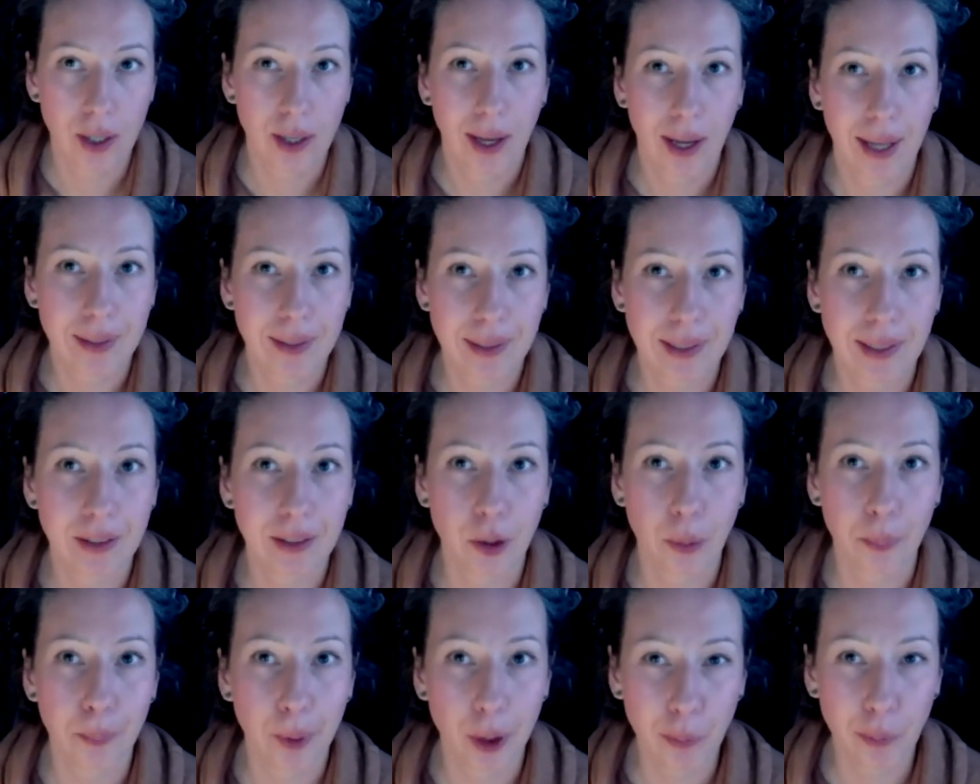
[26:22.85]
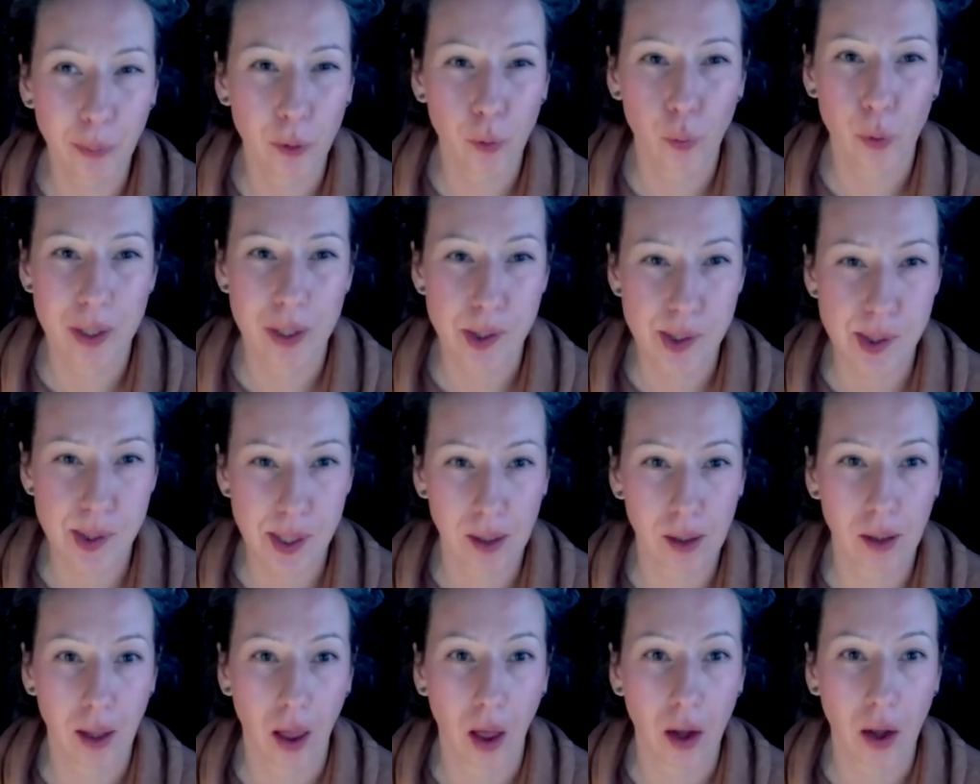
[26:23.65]
I think at the moment we're
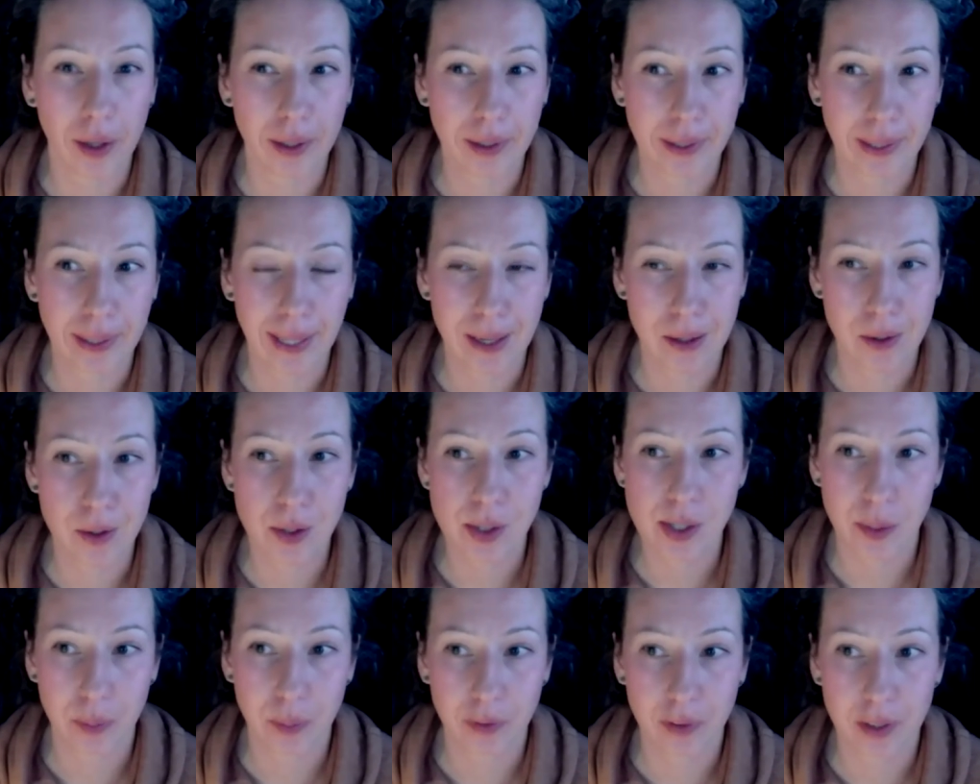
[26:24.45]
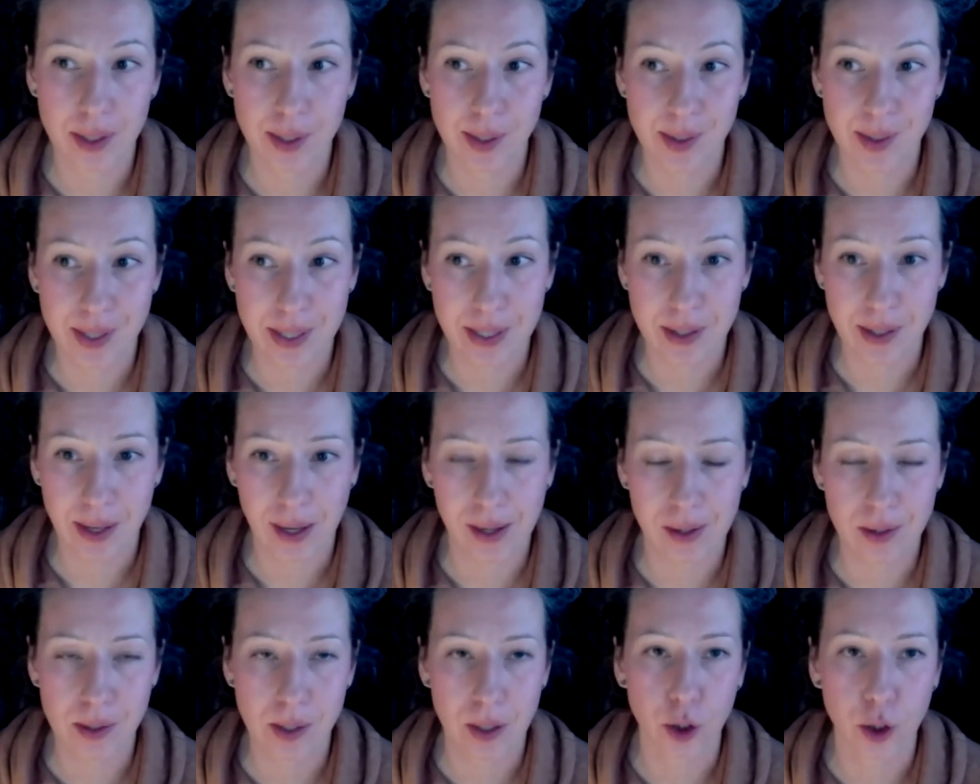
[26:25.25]
still ironing out some of these details,